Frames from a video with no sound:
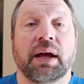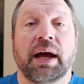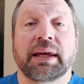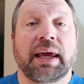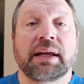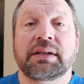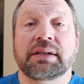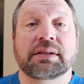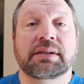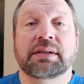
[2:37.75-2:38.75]
I can't
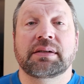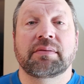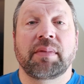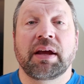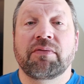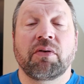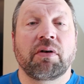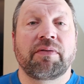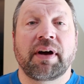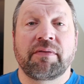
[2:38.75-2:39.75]
just make four
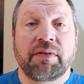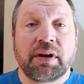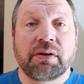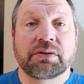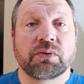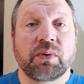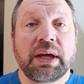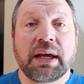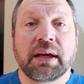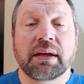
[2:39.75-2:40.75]
or five videos a
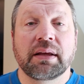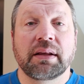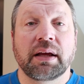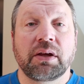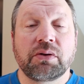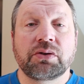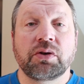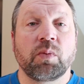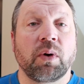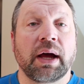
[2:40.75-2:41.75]
week like
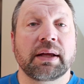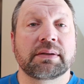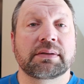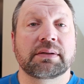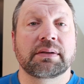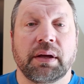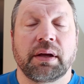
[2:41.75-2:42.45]
YouTube wants.